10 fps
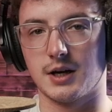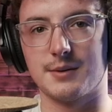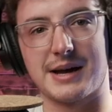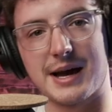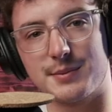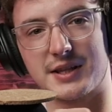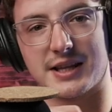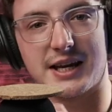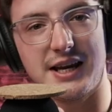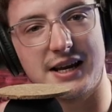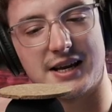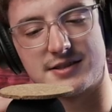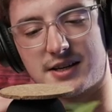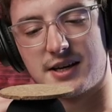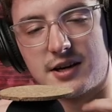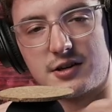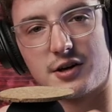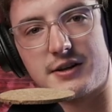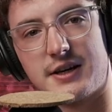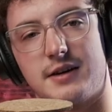I'm happy the heat hasn't kicked
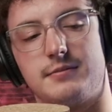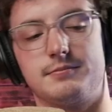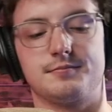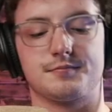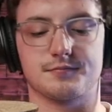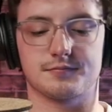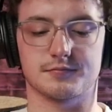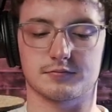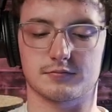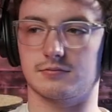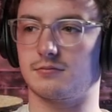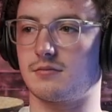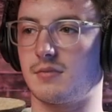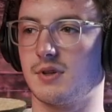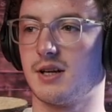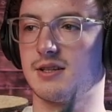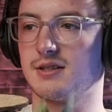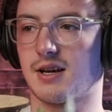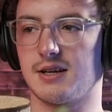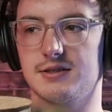on yet. That's
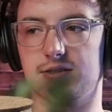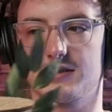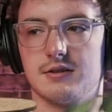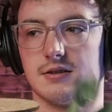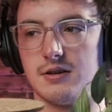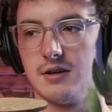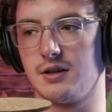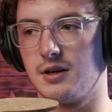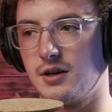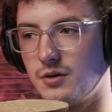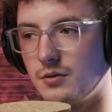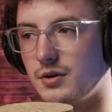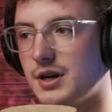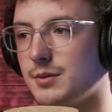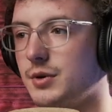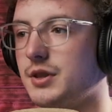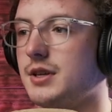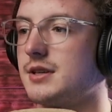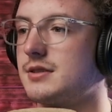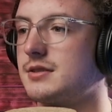nice. We're gonna put
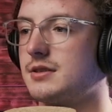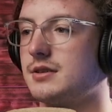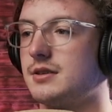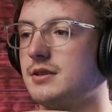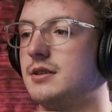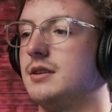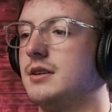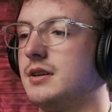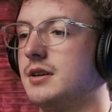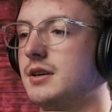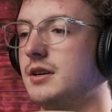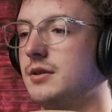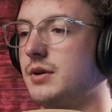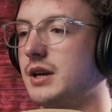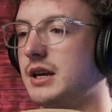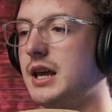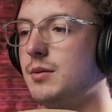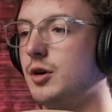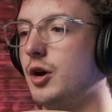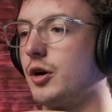this. We can keep
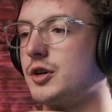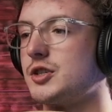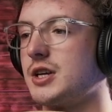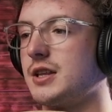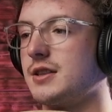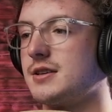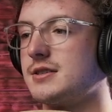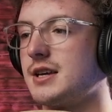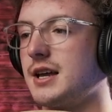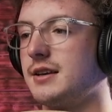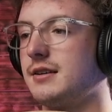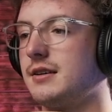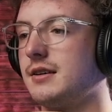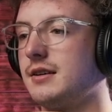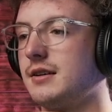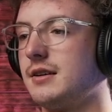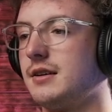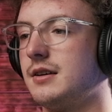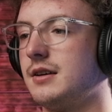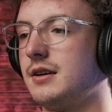garnishing the set.
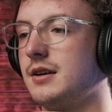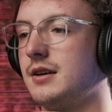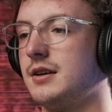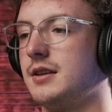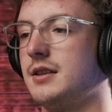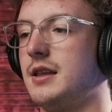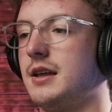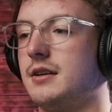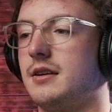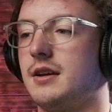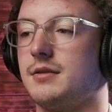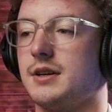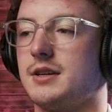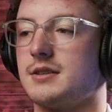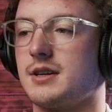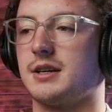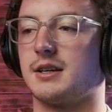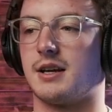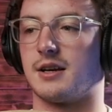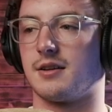Then, if I decide to
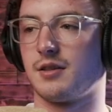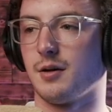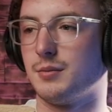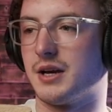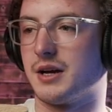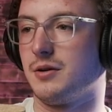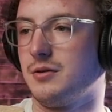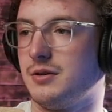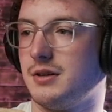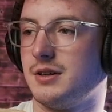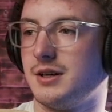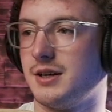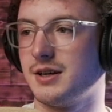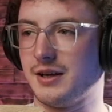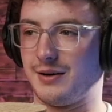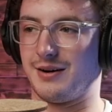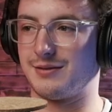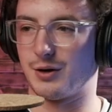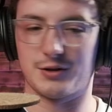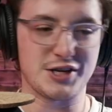get a thumbnail, it'll have
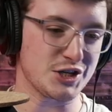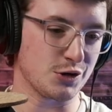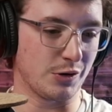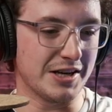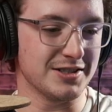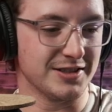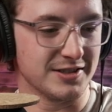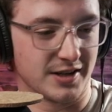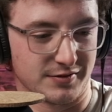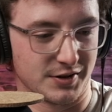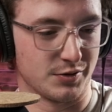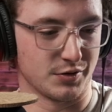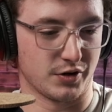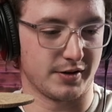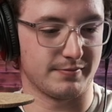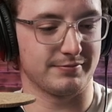all this crazy stuff going on.